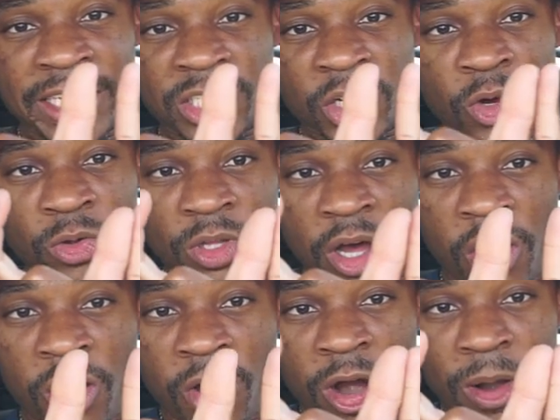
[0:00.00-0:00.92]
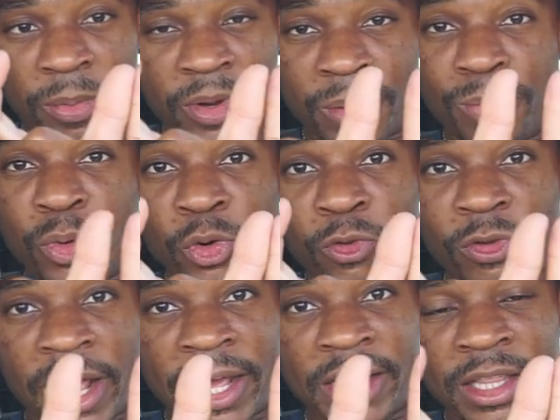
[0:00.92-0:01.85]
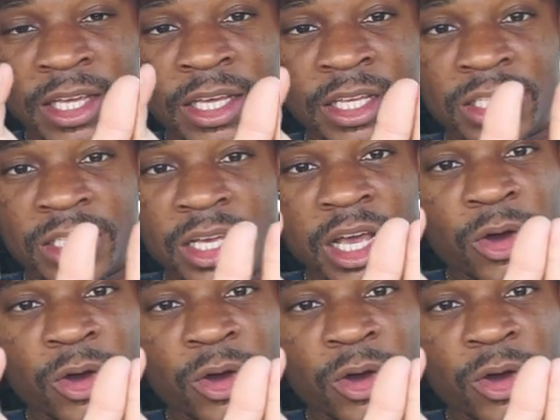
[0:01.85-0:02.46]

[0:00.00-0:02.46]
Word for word: so the arm could move like this